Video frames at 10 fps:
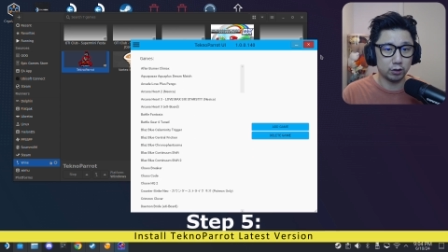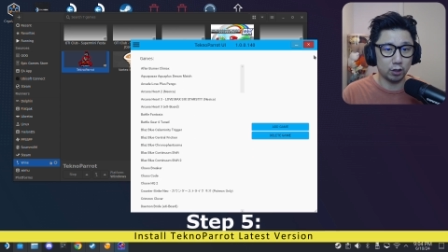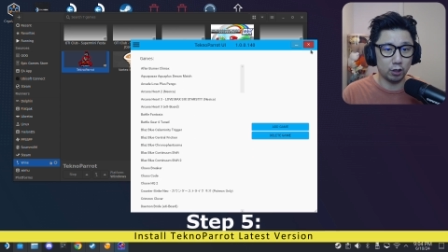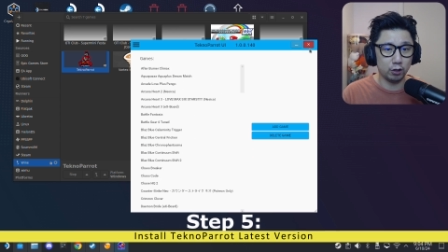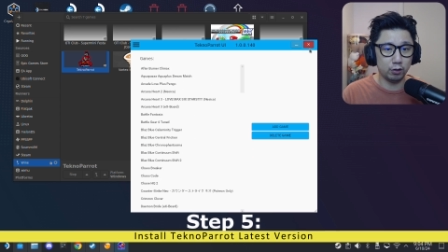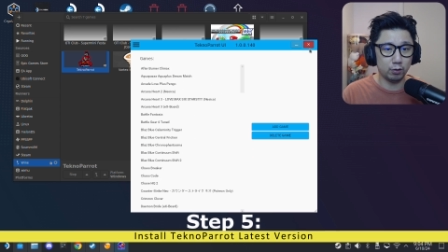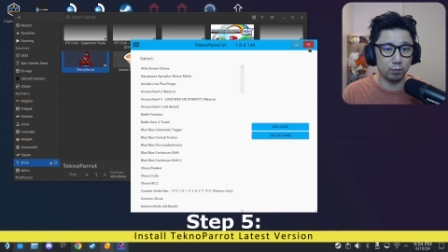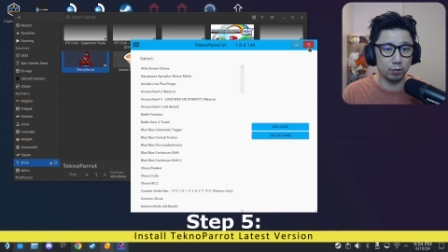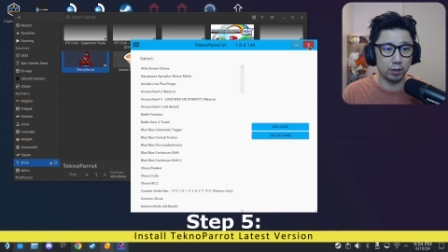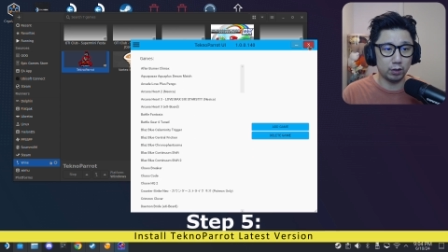So
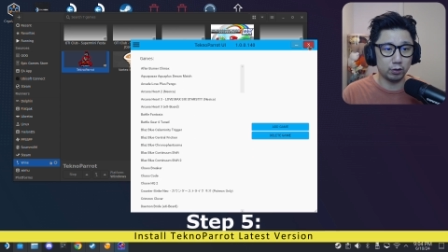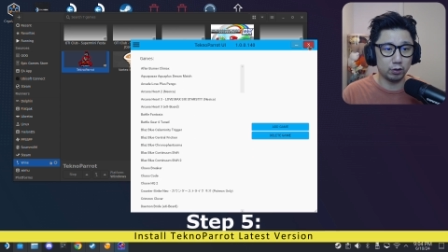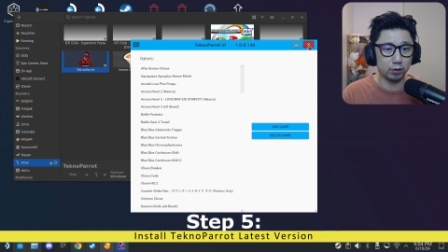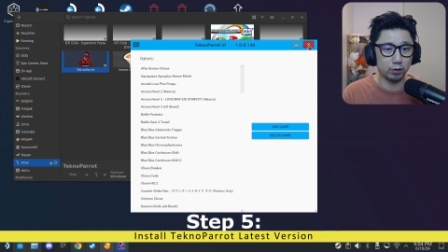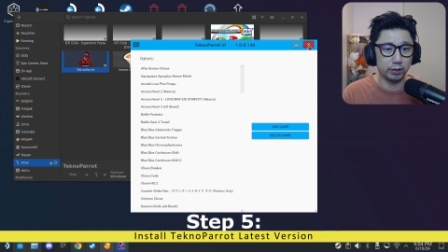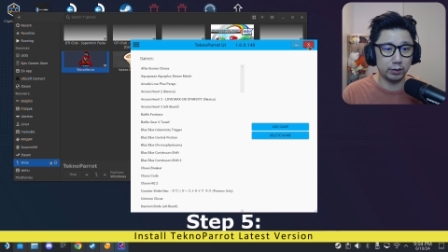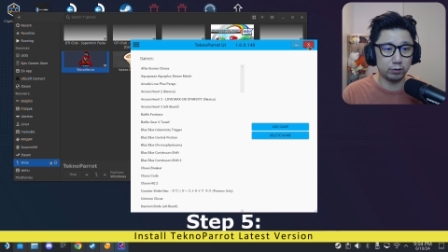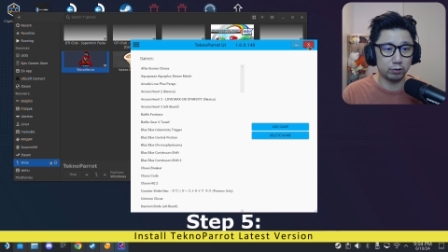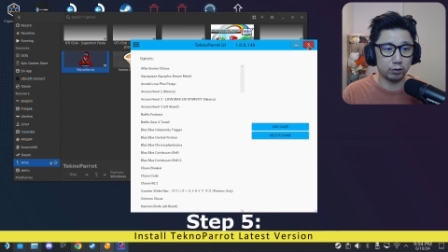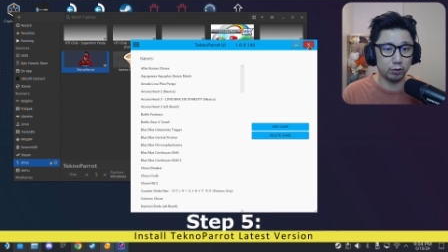what you need
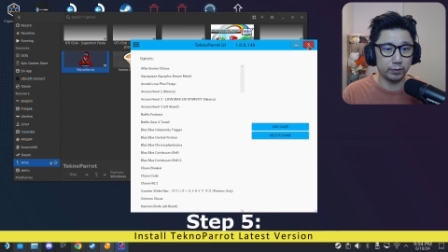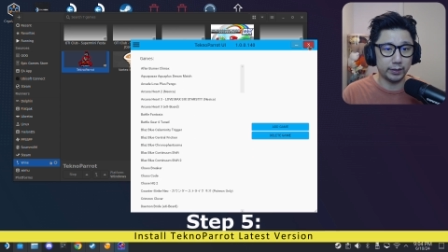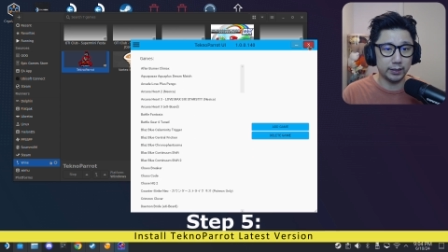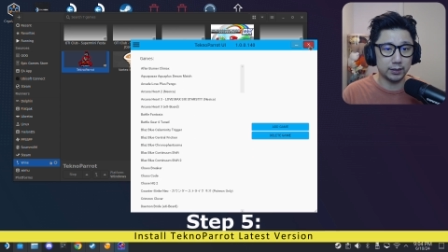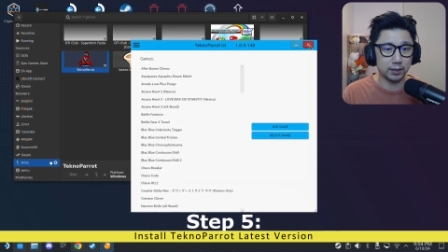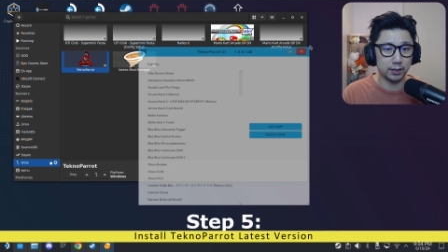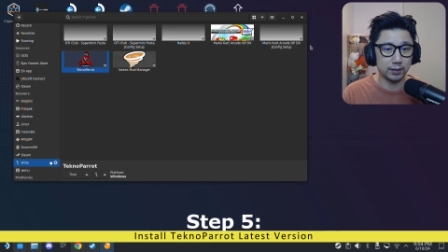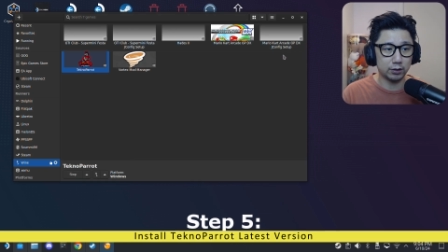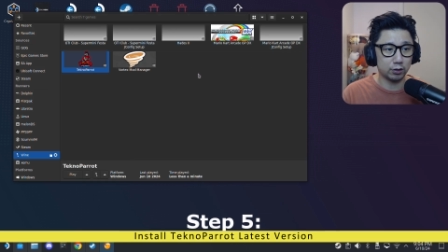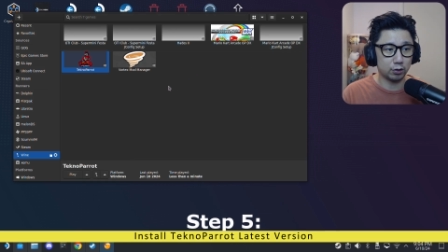to do is,
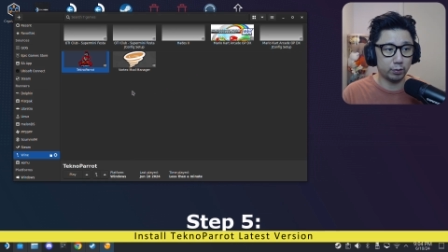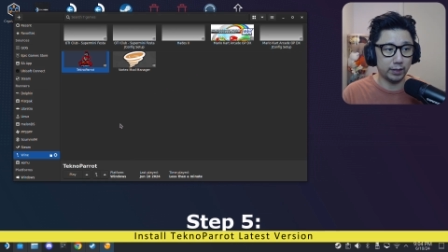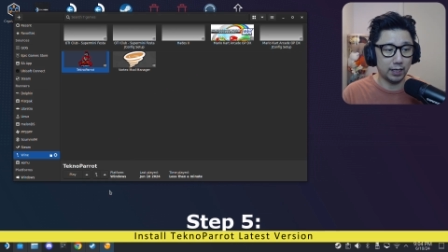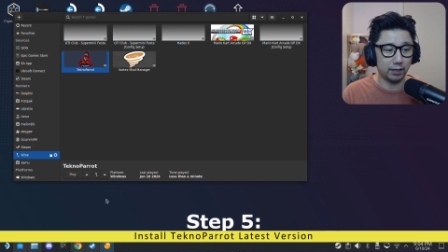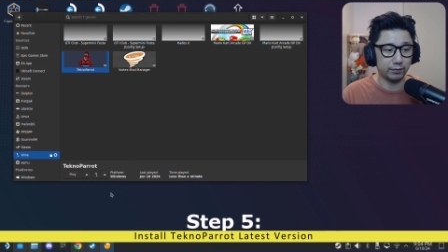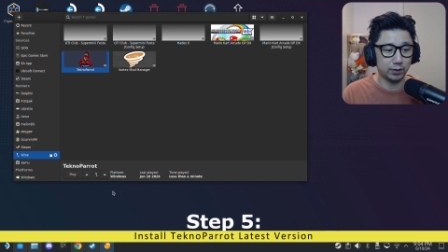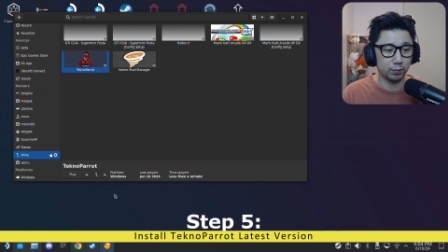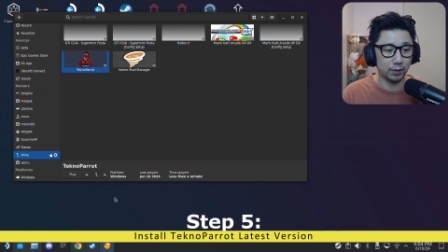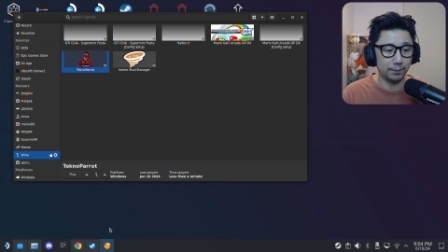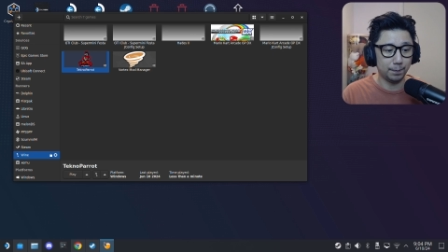let's just quit out of this
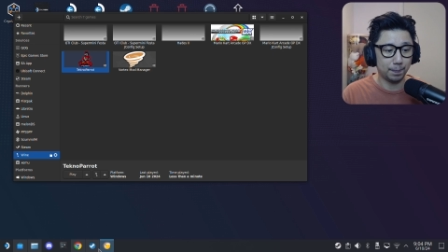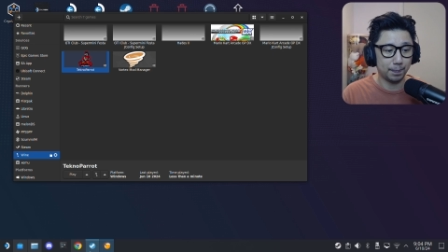one.